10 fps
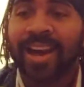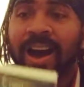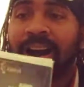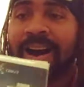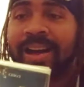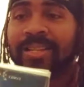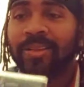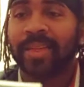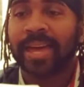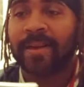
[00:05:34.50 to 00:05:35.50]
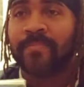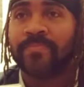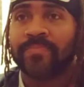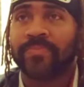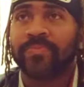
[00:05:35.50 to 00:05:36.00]
So then
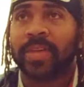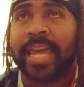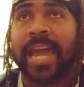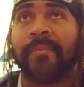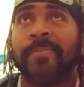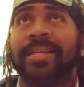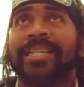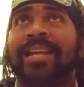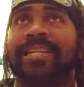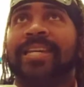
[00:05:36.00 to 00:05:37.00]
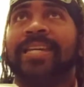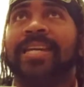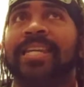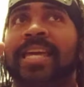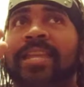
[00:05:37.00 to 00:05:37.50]
the camera pans out
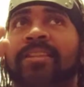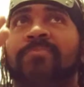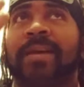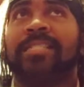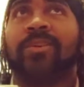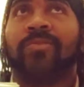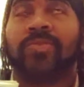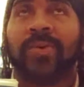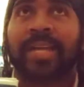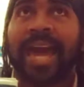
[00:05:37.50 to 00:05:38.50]
again, and it's basically going to